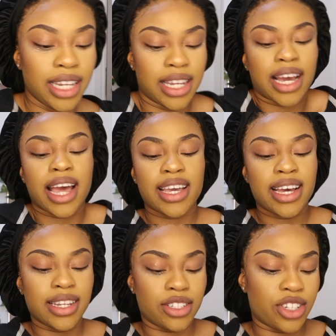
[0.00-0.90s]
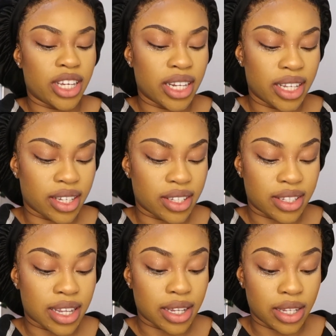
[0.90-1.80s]
Do you get it?
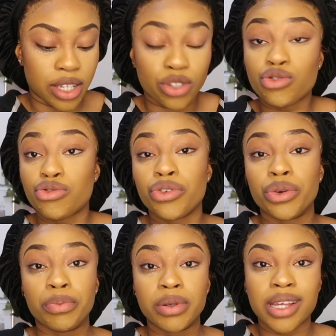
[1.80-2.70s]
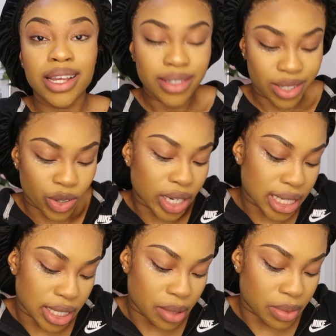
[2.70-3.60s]
Because it's true. Sex is not
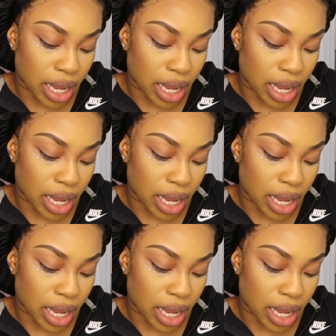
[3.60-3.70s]
that deep.